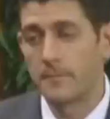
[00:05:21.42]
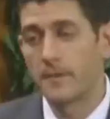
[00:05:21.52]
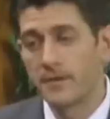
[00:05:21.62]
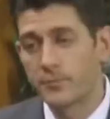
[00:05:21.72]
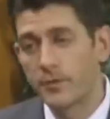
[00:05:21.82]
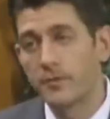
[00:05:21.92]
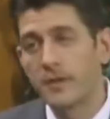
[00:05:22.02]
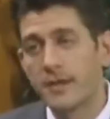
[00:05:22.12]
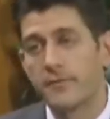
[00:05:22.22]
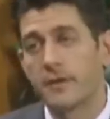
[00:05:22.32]
is really
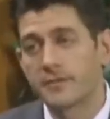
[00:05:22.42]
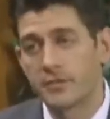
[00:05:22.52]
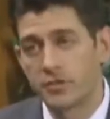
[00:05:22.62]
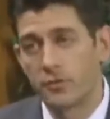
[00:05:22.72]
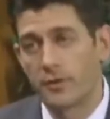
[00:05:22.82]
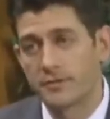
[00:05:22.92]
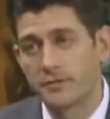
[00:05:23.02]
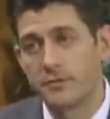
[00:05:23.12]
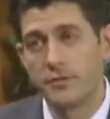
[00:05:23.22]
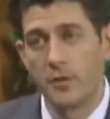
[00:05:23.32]
giving us a choice.
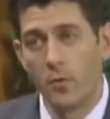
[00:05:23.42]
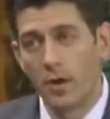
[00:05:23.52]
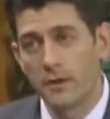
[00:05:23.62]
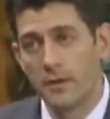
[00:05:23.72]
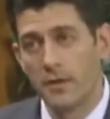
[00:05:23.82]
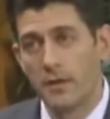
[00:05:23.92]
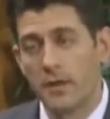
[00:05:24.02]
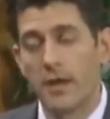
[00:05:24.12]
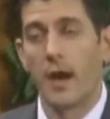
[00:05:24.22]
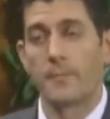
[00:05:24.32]
Do you want
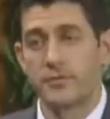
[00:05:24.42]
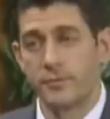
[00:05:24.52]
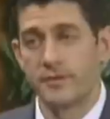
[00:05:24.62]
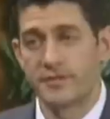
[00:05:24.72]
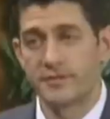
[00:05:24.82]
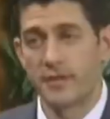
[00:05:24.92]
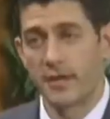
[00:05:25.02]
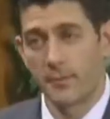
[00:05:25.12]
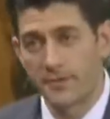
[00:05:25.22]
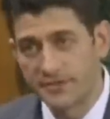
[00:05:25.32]
an opportunity
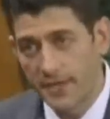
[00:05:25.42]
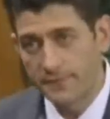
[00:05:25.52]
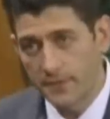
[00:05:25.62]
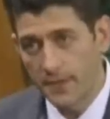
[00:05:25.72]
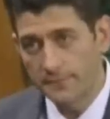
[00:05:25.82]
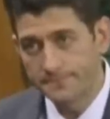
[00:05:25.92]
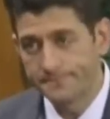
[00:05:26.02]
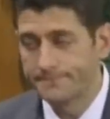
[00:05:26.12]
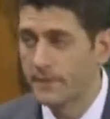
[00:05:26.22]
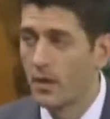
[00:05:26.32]
society with a safety net,
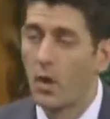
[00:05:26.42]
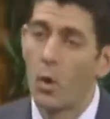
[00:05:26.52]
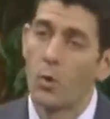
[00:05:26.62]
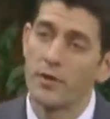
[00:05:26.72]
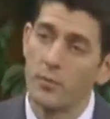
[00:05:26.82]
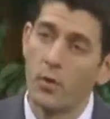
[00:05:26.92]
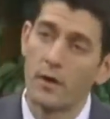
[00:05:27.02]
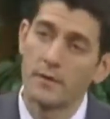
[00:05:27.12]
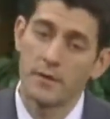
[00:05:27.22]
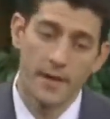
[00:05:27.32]
or do you
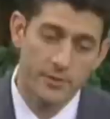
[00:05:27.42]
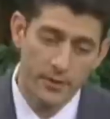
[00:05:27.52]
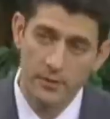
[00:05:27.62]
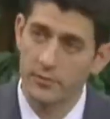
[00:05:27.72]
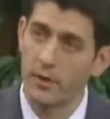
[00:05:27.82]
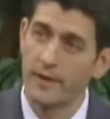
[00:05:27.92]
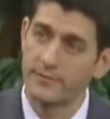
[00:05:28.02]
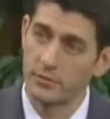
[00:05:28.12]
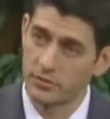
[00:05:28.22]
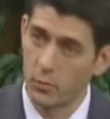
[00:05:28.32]
want a cradle-to-grave
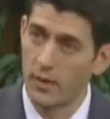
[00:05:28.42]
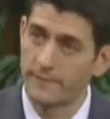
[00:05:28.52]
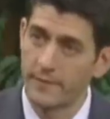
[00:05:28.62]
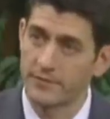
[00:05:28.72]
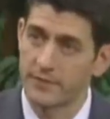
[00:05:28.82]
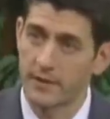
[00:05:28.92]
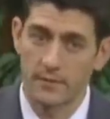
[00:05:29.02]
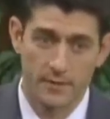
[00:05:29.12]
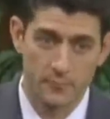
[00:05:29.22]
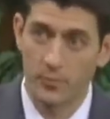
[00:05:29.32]
social welfare state
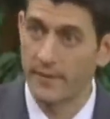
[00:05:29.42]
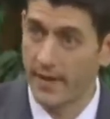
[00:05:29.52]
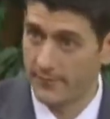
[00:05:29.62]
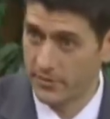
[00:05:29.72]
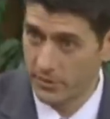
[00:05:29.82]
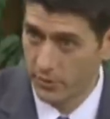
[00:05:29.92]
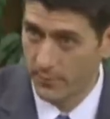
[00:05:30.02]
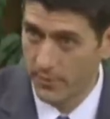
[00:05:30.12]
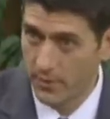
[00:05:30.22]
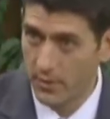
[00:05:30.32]
like what they have in
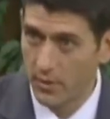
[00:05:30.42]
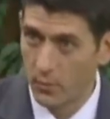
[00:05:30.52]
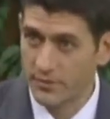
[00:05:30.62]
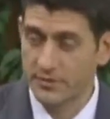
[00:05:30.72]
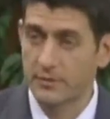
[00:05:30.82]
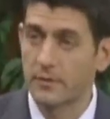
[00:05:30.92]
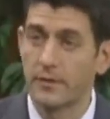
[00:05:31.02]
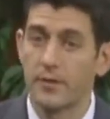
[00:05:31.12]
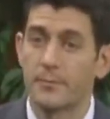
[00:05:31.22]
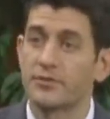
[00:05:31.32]
Europe, which
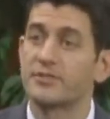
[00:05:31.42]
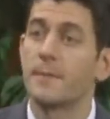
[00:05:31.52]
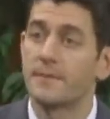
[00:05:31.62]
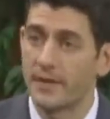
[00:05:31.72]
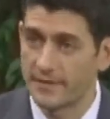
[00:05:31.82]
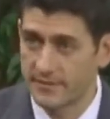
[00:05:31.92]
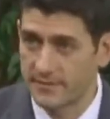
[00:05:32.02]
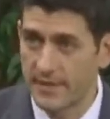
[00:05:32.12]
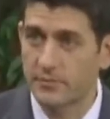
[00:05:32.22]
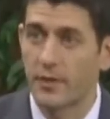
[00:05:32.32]
clearly precipitates the
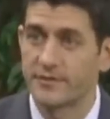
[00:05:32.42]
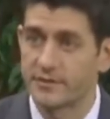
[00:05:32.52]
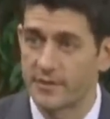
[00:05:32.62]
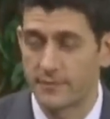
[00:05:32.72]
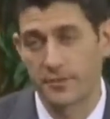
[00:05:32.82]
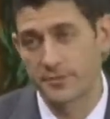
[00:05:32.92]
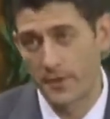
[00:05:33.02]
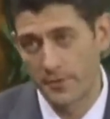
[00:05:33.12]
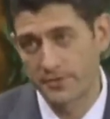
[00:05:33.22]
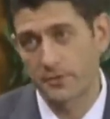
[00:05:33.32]
debt crisis that they're
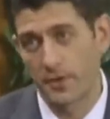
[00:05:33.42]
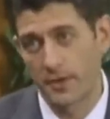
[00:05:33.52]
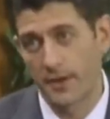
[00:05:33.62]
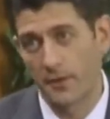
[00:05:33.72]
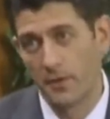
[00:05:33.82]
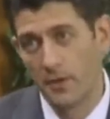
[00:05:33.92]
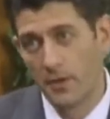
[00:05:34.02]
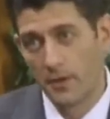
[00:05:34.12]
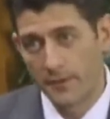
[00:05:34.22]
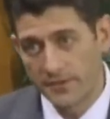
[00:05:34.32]
experiencing right now?
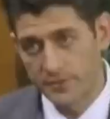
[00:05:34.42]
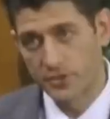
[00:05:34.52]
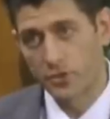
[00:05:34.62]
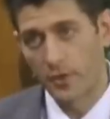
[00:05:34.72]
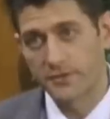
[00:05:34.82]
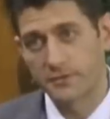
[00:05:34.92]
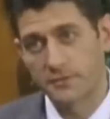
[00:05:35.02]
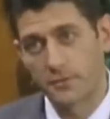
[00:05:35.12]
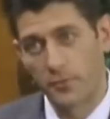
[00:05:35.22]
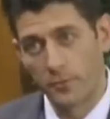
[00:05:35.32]
These are the
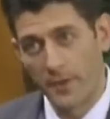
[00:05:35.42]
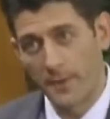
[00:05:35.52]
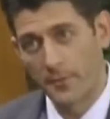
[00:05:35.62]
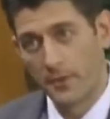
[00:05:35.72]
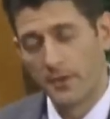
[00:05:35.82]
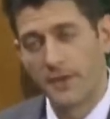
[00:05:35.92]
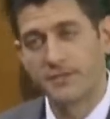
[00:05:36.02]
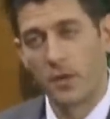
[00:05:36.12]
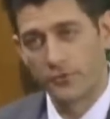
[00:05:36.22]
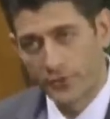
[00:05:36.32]
choices. The roadmap
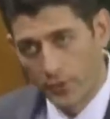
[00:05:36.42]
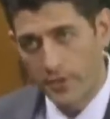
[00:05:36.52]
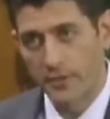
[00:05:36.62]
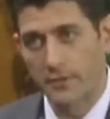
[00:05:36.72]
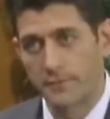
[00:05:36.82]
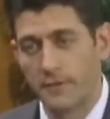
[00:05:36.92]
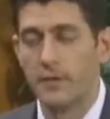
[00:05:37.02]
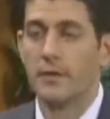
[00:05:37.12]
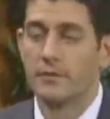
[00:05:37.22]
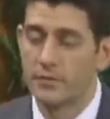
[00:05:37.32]
is an alternative
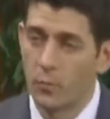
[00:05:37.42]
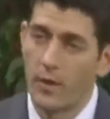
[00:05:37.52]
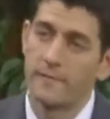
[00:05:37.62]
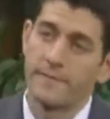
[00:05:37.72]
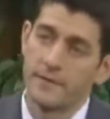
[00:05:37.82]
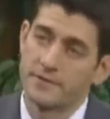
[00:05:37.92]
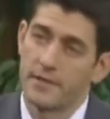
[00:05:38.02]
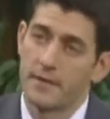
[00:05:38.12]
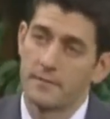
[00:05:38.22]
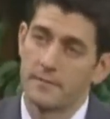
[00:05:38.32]
to the welfare
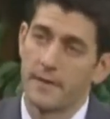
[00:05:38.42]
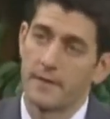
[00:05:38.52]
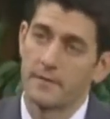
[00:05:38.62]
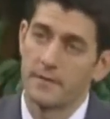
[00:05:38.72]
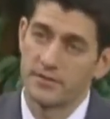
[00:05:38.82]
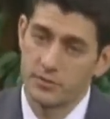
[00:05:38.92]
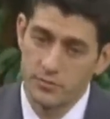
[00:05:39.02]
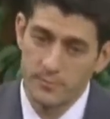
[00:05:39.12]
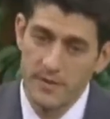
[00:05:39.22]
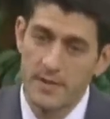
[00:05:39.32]
state that is
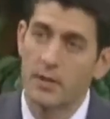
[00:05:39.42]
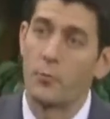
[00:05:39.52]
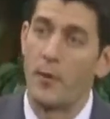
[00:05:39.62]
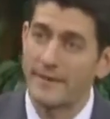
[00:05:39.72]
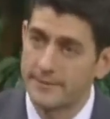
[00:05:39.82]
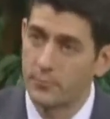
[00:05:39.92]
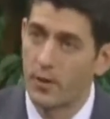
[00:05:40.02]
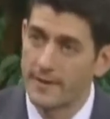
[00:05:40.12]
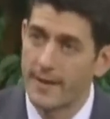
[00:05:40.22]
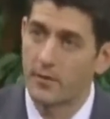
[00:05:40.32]
being erected
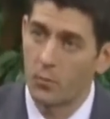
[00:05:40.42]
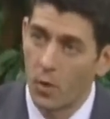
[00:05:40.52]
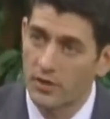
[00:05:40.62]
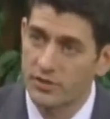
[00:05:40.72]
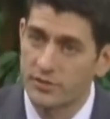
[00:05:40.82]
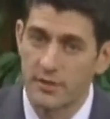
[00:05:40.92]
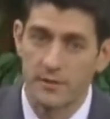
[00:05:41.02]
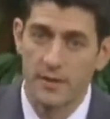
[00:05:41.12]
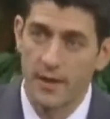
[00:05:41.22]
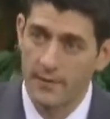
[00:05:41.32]
right now in
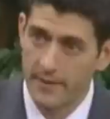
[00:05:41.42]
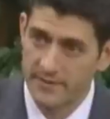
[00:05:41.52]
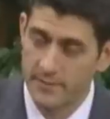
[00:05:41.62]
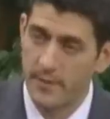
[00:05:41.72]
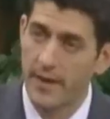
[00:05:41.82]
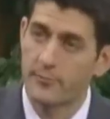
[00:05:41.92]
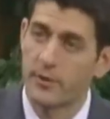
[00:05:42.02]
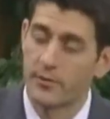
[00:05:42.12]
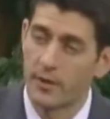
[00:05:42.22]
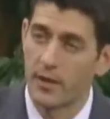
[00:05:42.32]
Washington, and that is the path
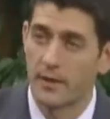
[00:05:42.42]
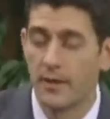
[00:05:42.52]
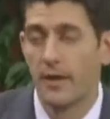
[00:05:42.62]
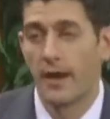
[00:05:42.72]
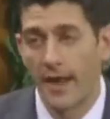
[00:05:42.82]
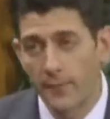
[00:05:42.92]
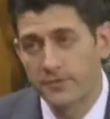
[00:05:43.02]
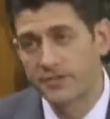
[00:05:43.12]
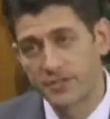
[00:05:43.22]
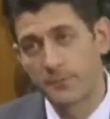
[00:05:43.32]
we are on. And I
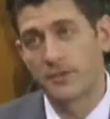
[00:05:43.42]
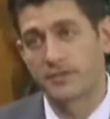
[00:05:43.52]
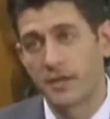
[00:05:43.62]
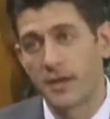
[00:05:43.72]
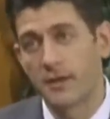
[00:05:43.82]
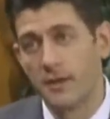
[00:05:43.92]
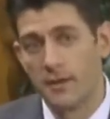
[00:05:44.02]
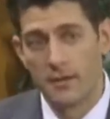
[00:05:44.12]
would just simply say,